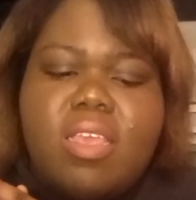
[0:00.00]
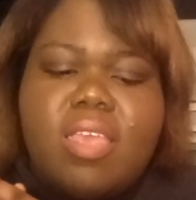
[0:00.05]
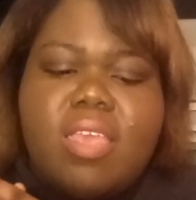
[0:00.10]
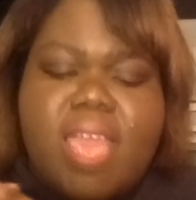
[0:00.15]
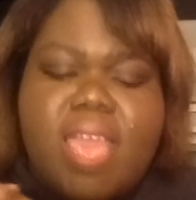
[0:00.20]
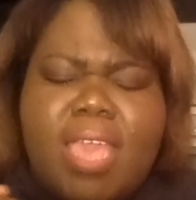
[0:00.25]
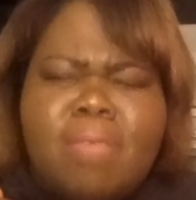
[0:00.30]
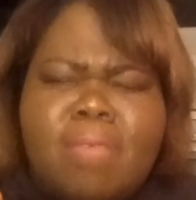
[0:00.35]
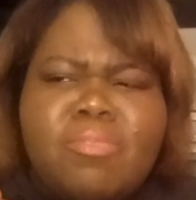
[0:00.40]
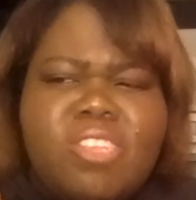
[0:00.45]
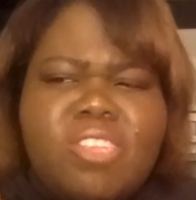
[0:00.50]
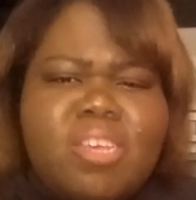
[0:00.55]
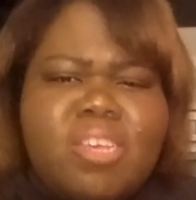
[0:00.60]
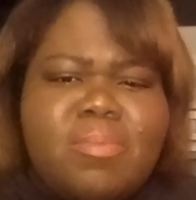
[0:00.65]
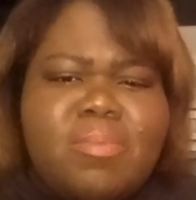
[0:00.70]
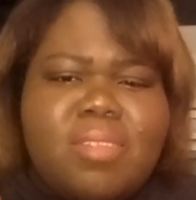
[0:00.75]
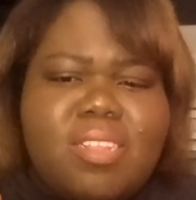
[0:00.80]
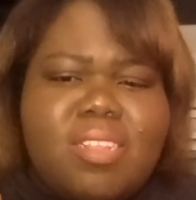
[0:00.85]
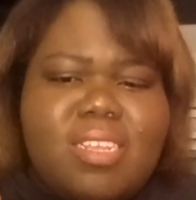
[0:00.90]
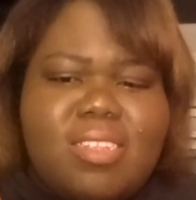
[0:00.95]
came
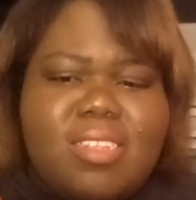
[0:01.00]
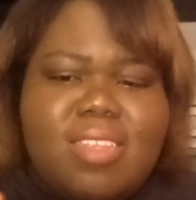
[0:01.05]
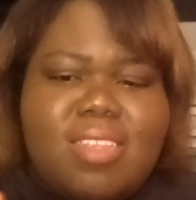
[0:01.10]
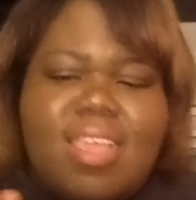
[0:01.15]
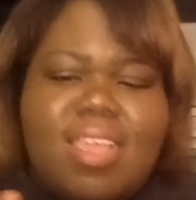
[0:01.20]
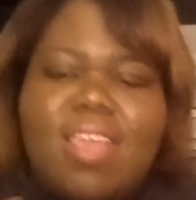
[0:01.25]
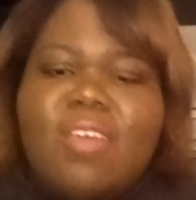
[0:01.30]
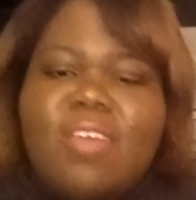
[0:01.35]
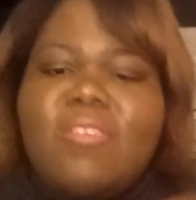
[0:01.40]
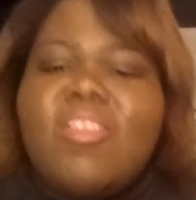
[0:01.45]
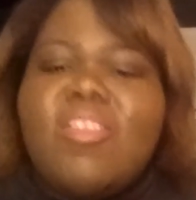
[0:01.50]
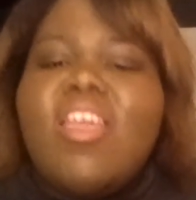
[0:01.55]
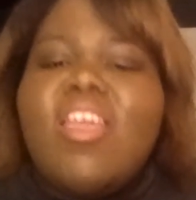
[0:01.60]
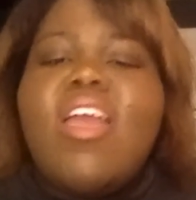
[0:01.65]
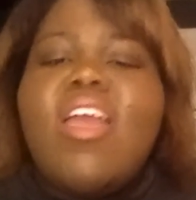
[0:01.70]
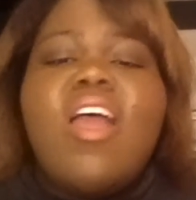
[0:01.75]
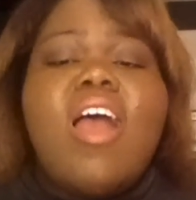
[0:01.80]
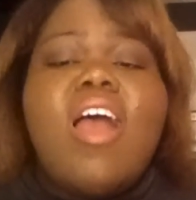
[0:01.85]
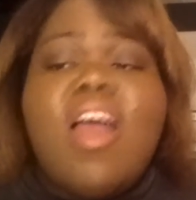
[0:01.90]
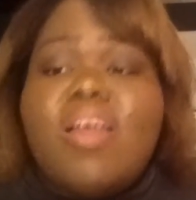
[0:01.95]
tumbling down.
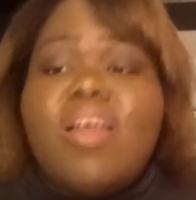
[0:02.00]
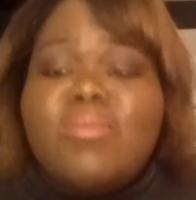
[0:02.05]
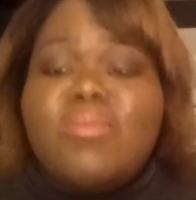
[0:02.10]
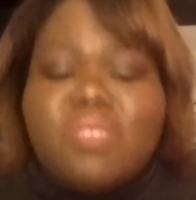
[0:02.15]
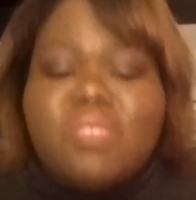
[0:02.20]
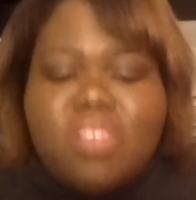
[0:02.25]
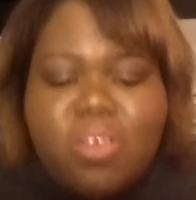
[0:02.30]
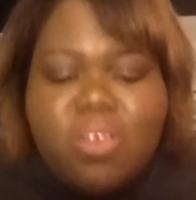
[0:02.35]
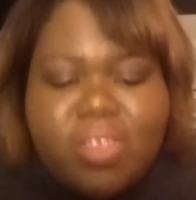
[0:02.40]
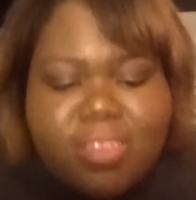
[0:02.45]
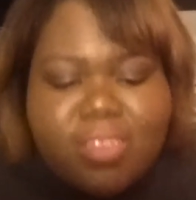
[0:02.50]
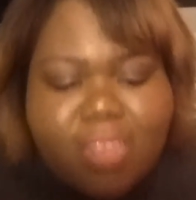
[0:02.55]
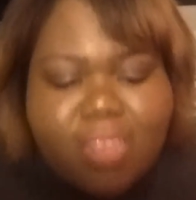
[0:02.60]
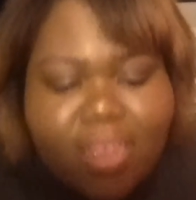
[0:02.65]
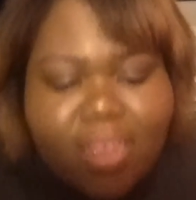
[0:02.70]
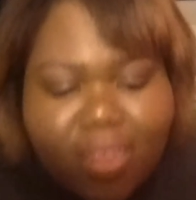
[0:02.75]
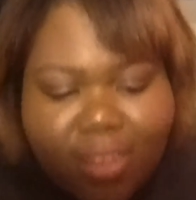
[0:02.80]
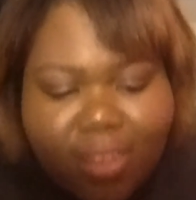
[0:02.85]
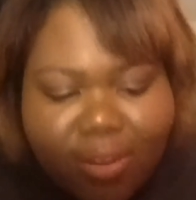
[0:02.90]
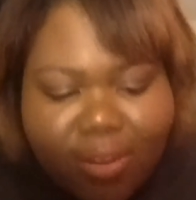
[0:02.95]
I'm so
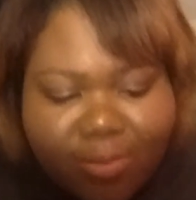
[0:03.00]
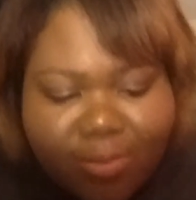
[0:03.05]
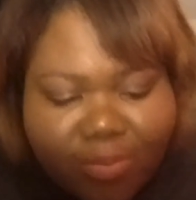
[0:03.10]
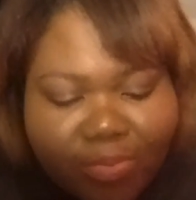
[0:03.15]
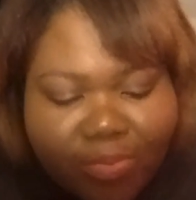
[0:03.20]
excited.